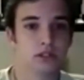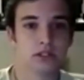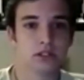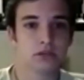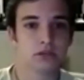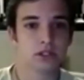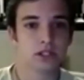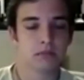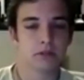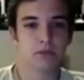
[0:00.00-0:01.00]
It's huge.
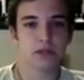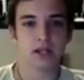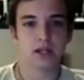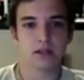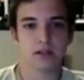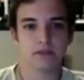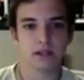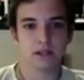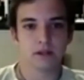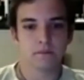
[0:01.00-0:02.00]
I mean, we have
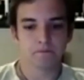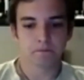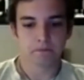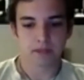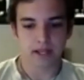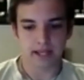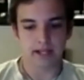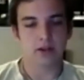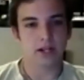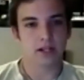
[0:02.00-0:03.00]

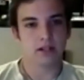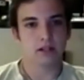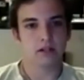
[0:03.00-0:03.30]
internet,